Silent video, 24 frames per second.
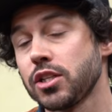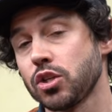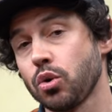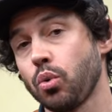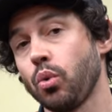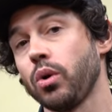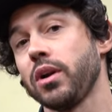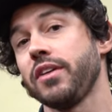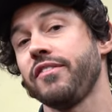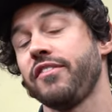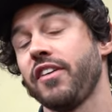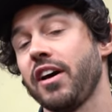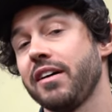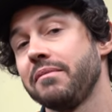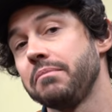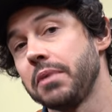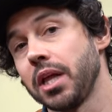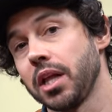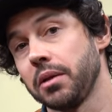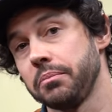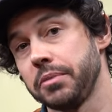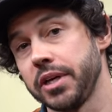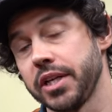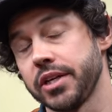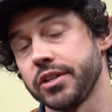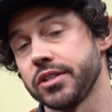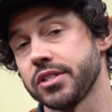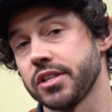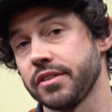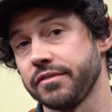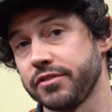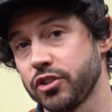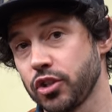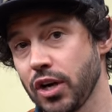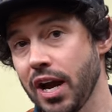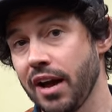25 millimeters
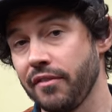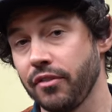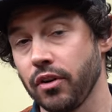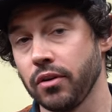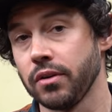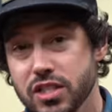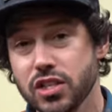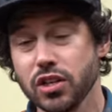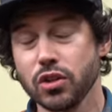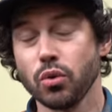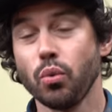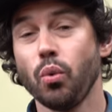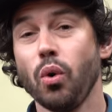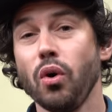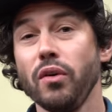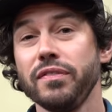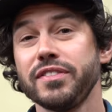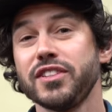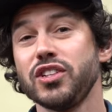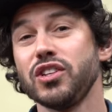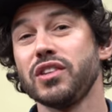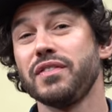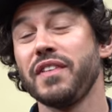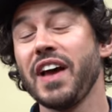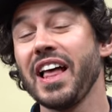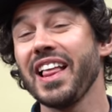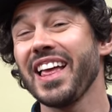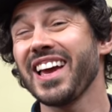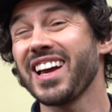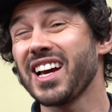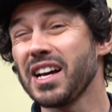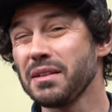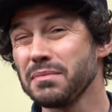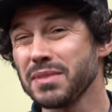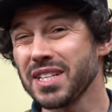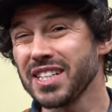of travel. So the Wolf Tooth Valais
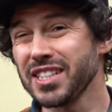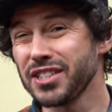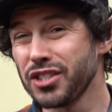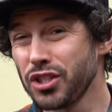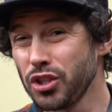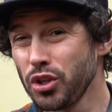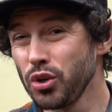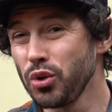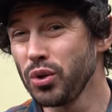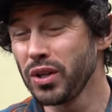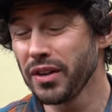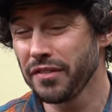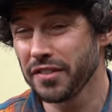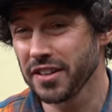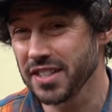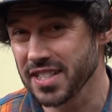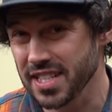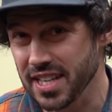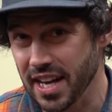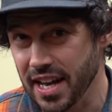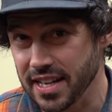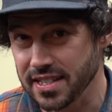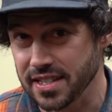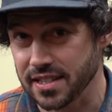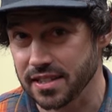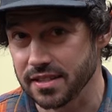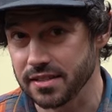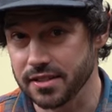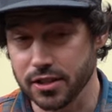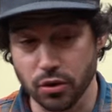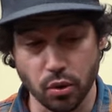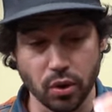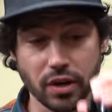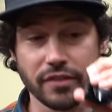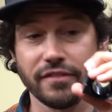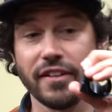comes in two different sizes,
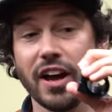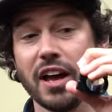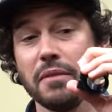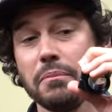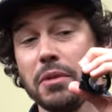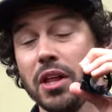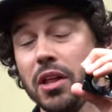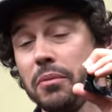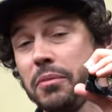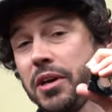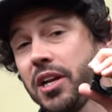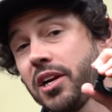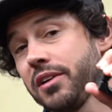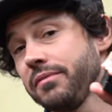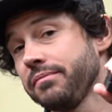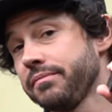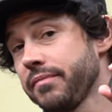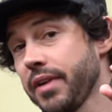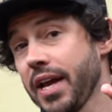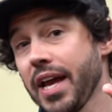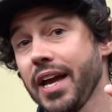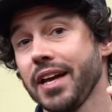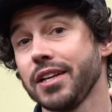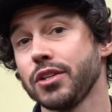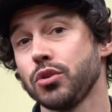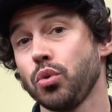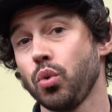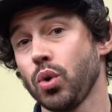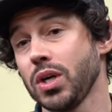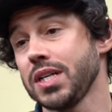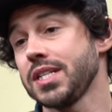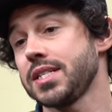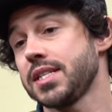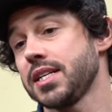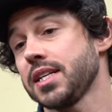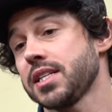25 millimeter and
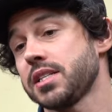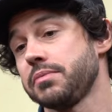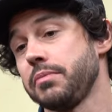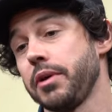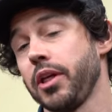26